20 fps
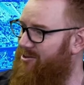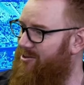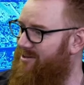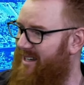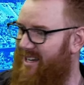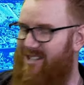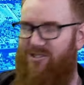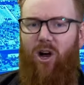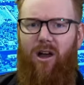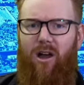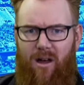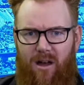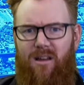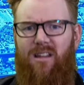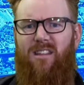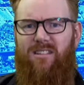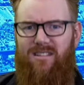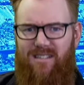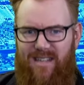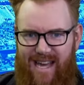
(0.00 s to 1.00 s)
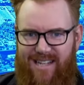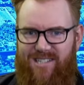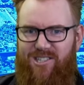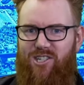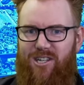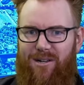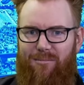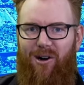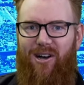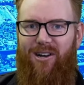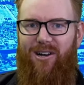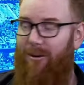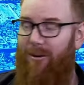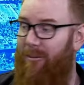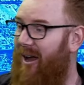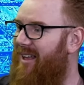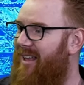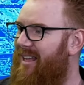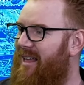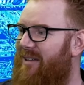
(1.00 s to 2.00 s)
He's like, he was friends with Patty yes, Mills." Jim, I do. I'm
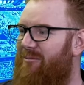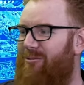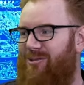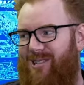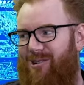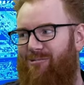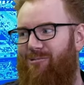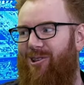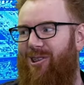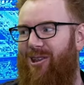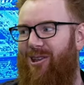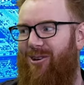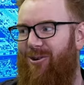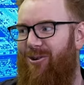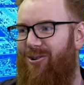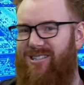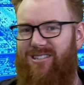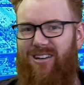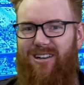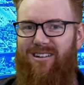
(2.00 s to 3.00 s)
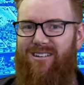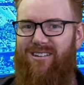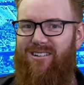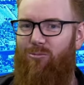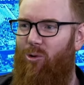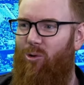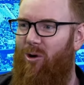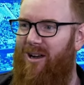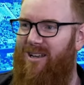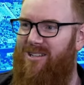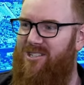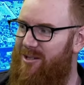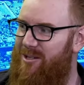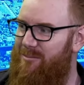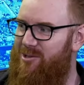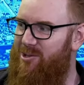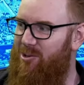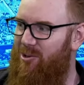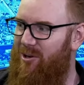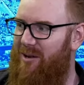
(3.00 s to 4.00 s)
like, was he really cool? He's like, why is
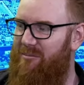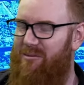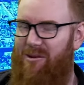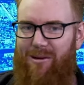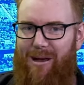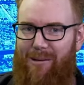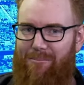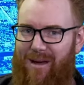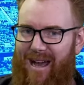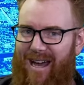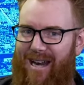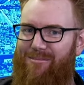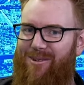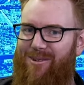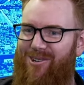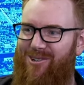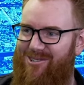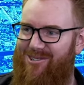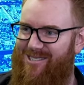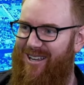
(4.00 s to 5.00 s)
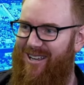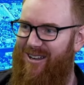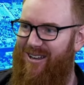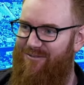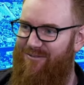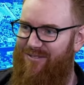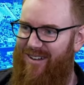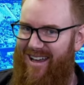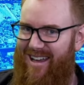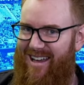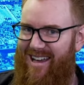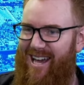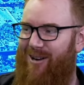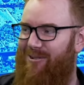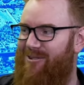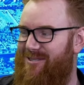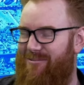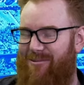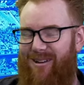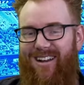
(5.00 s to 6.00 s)
Jim talking to me about Patty Mills for
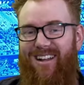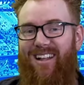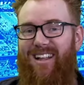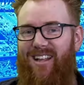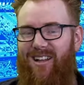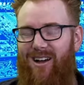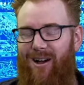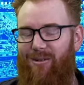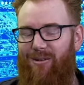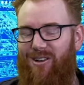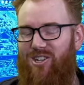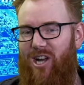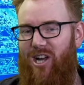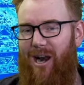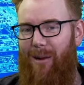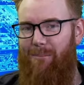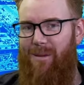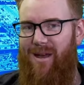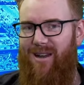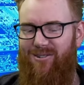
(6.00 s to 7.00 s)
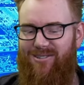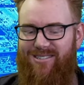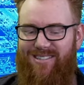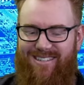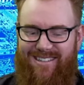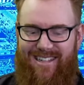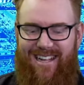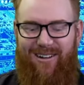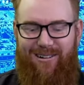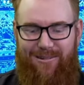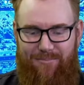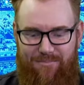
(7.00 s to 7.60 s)
hours? I'm like, shut up, Pendles. Anyway,